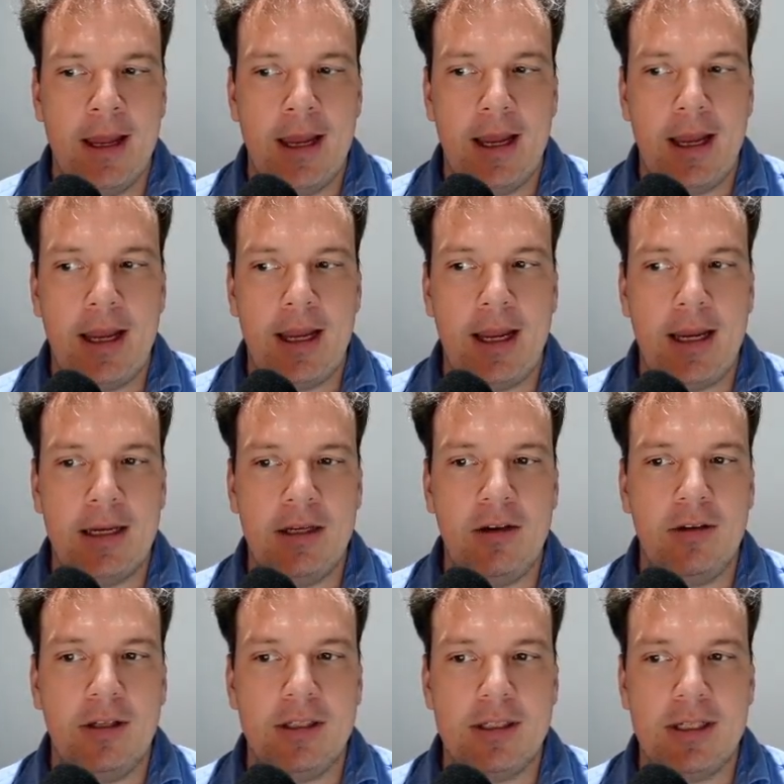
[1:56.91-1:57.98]
And here,
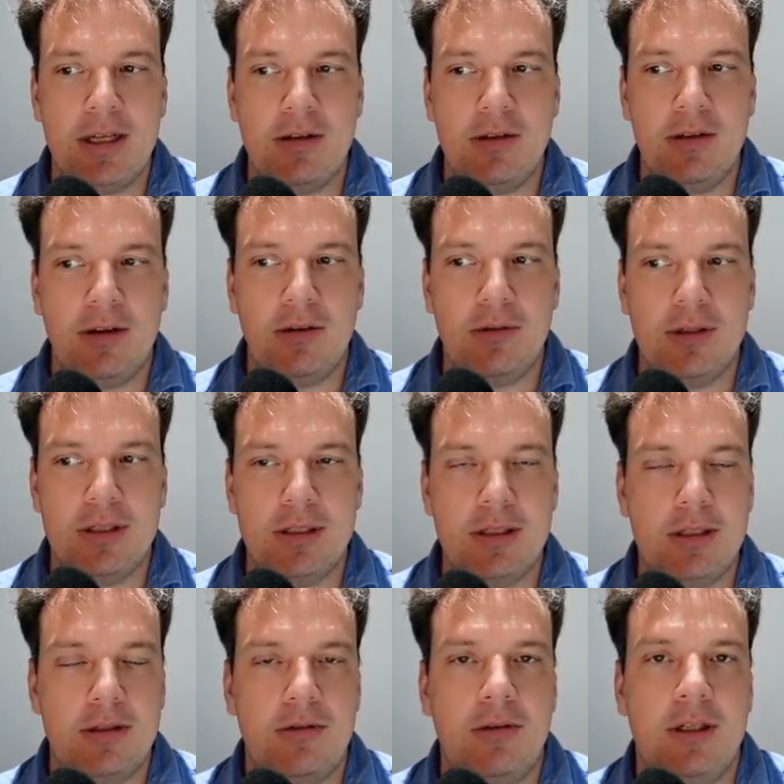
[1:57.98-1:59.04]
let's take a look. What's the
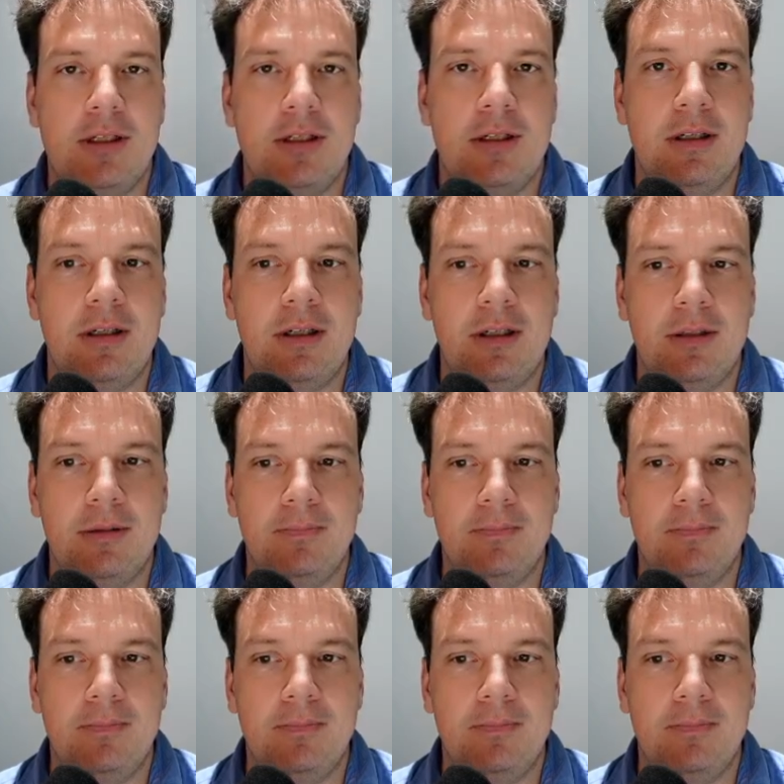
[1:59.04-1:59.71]
situation here?